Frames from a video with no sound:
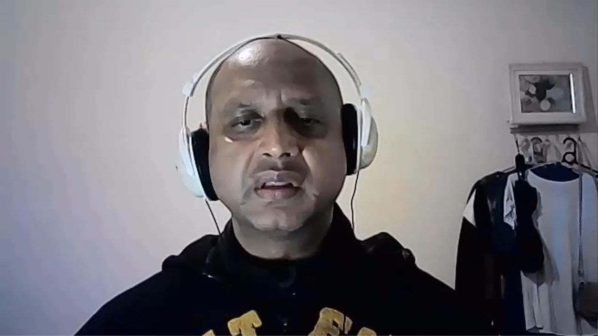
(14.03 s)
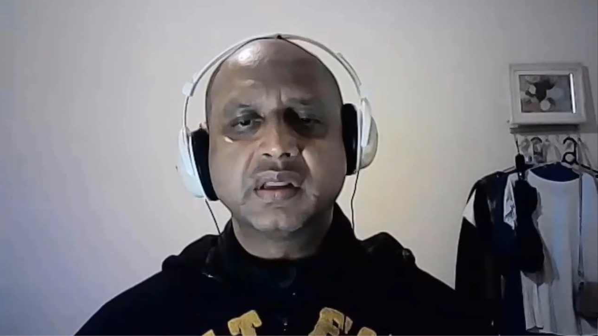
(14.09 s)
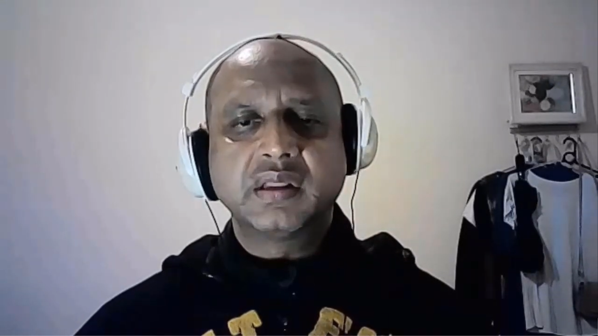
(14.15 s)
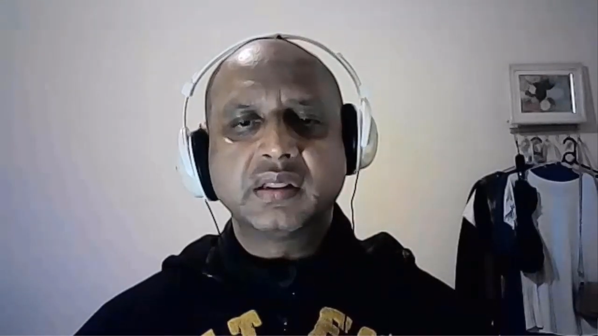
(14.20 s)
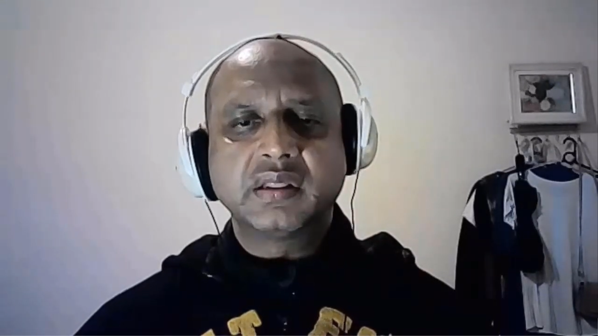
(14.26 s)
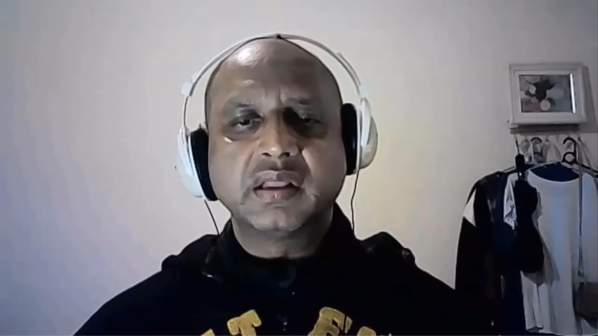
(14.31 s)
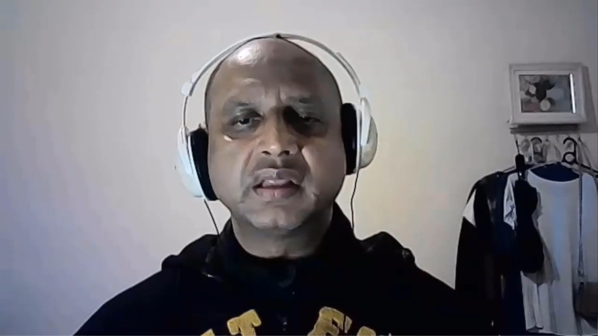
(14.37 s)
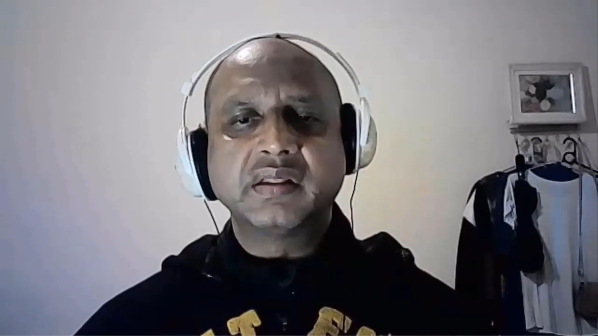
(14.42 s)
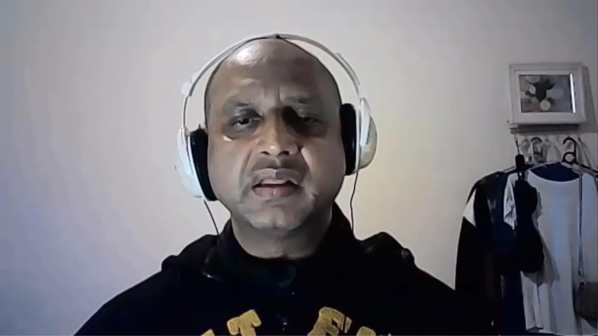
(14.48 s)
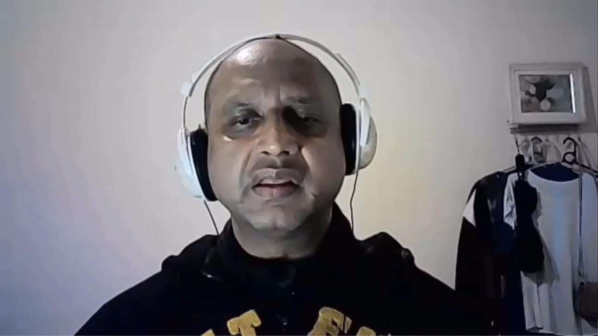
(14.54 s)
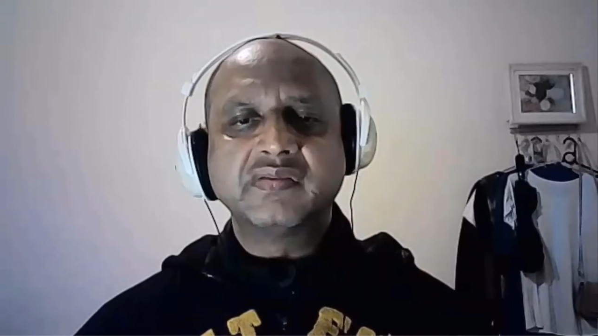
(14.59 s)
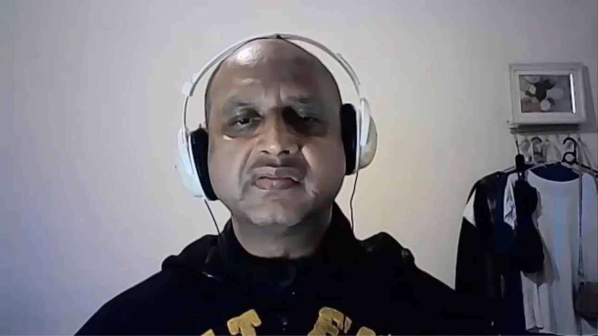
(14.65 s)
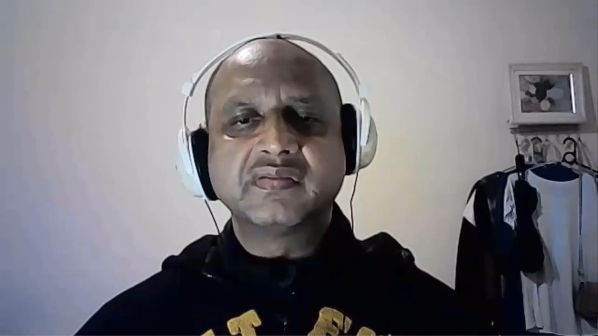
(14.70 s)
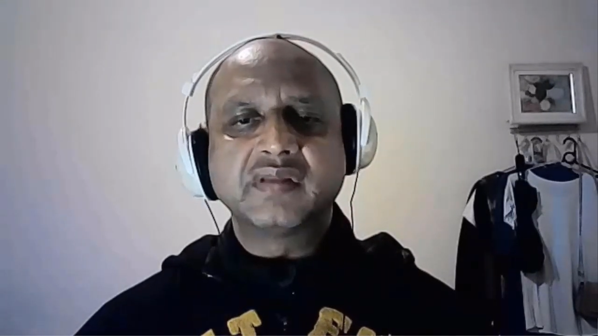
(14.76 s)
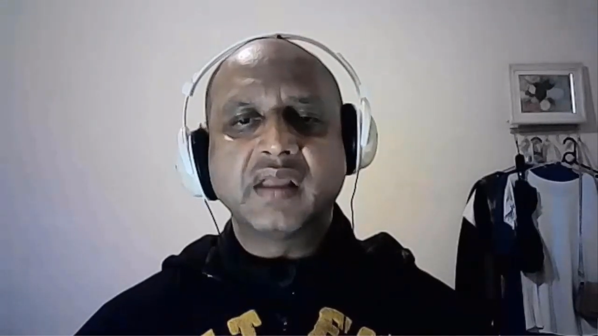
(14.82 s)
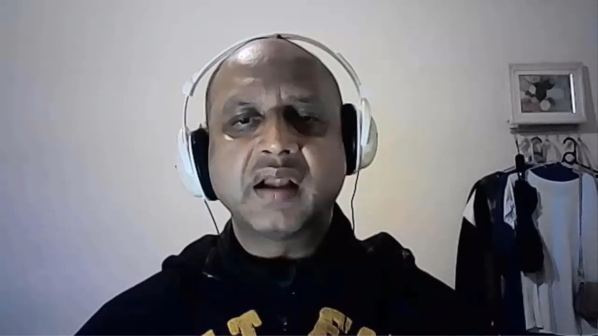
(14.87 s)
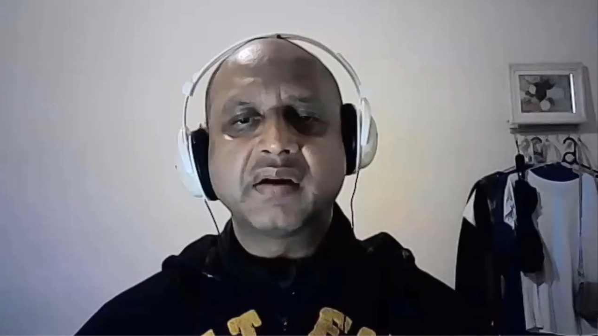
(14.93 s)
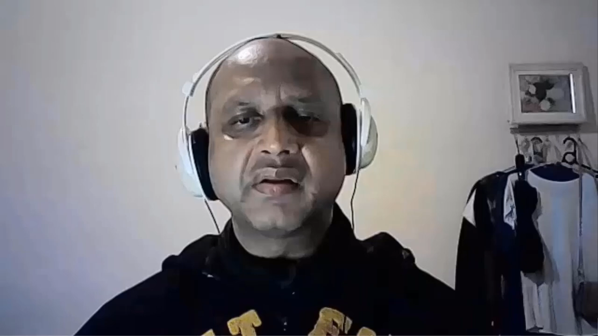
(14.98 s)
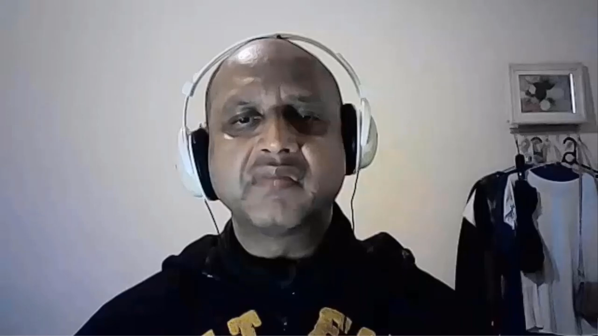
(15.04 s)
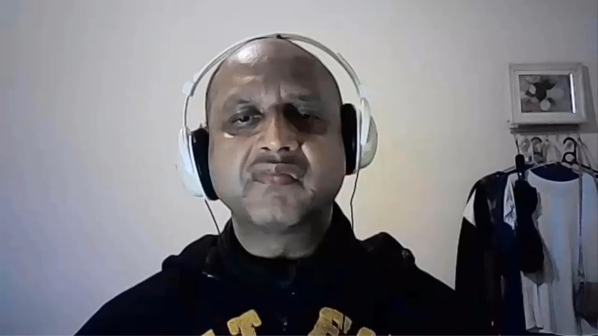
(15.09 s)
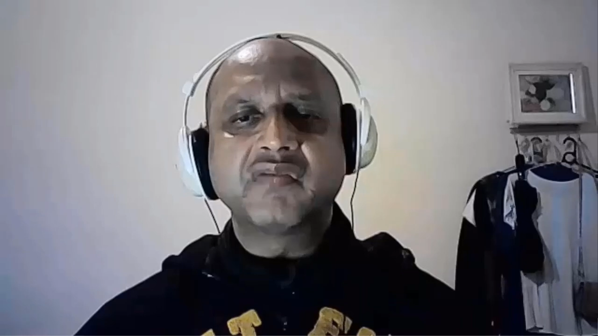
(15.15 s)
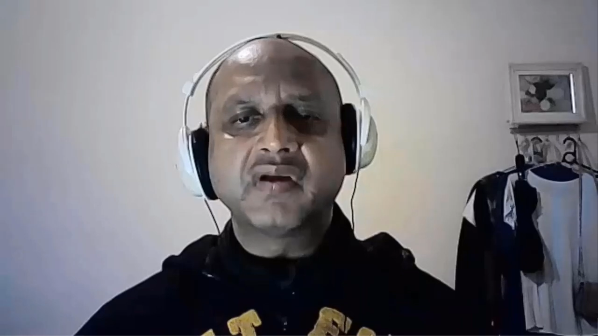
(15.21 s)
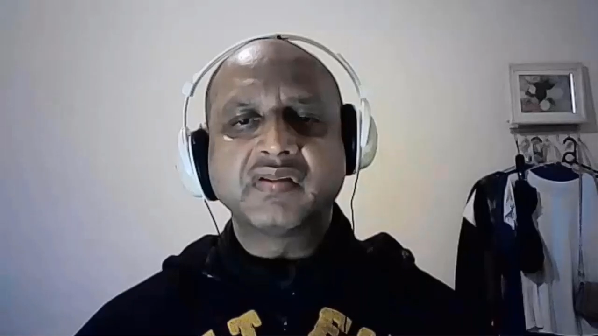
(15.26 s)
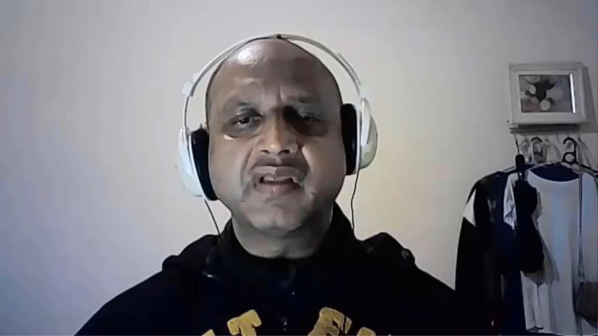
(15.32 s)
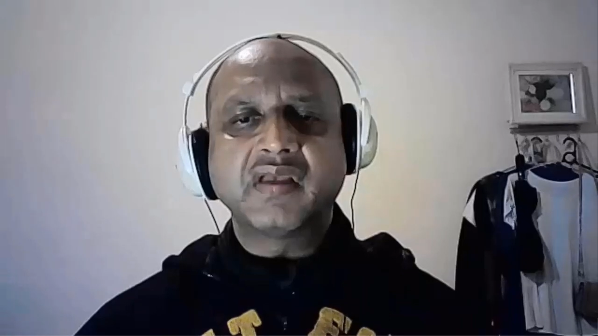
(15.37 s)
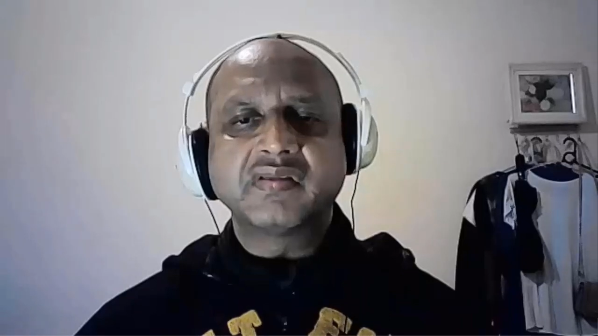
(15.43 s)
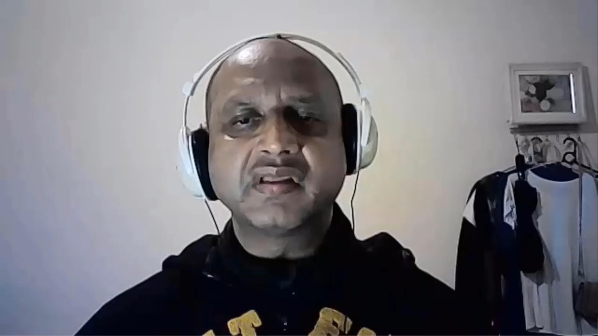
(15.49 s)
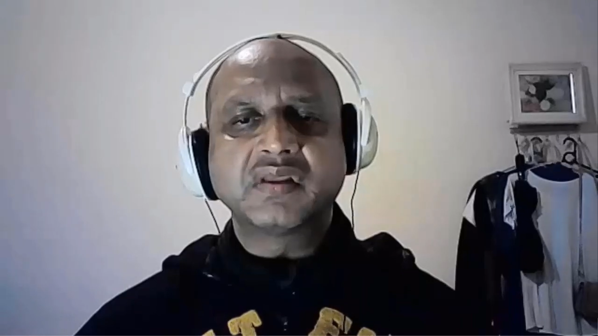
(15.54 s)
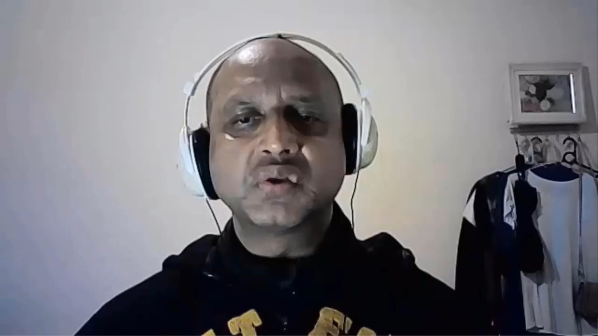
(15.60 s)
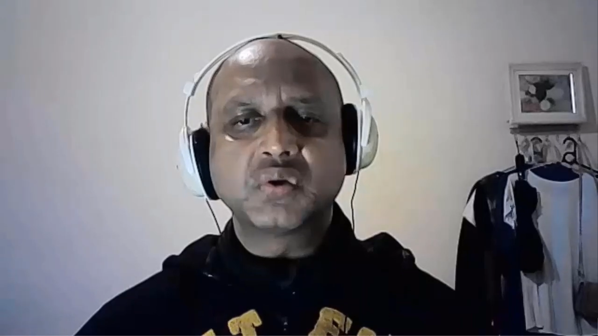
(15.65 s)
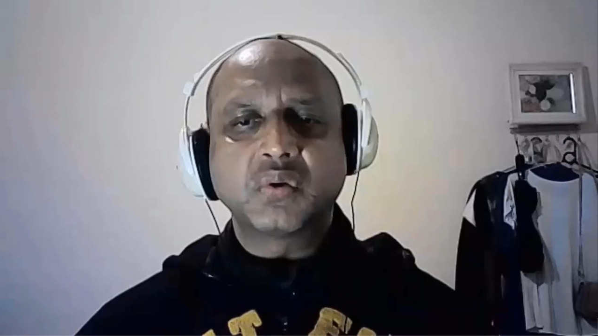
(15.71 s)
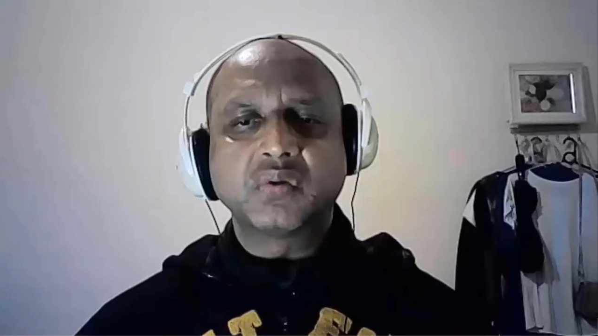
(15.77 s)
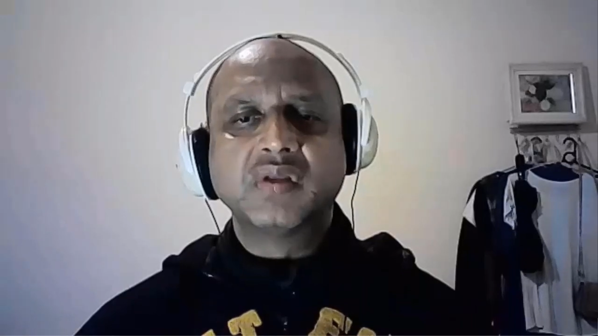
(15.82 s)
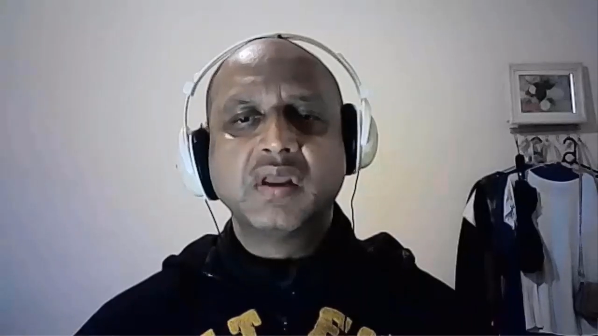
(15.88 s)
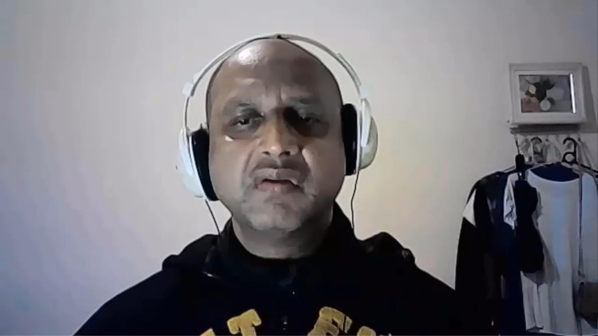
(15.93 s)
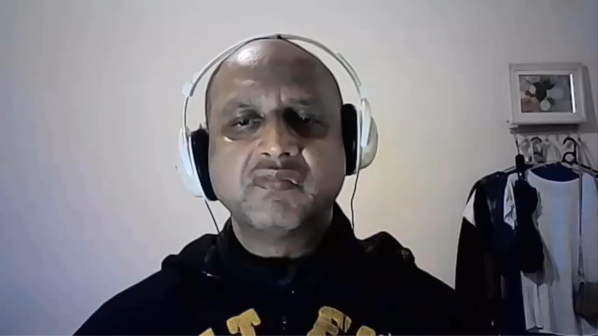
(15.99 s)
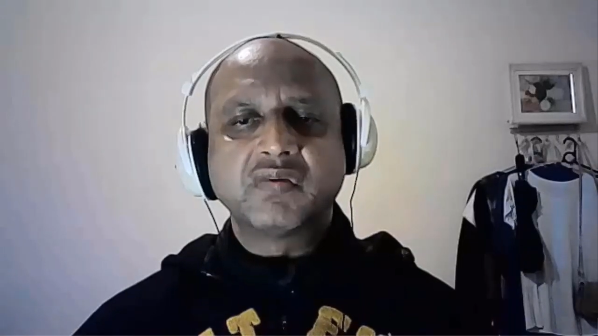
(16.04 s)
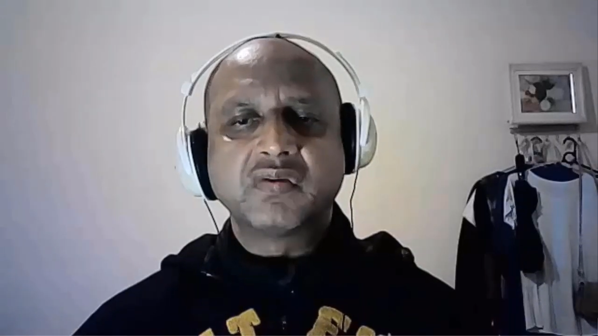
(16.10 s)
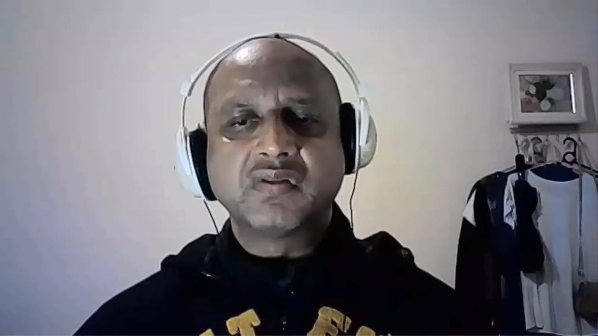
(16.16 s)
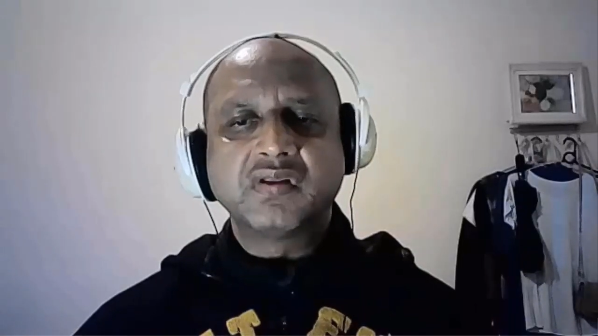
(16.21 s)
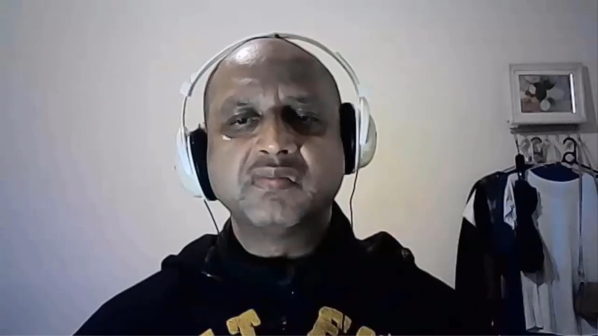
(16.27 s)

Linked lists are a fantastic choice for this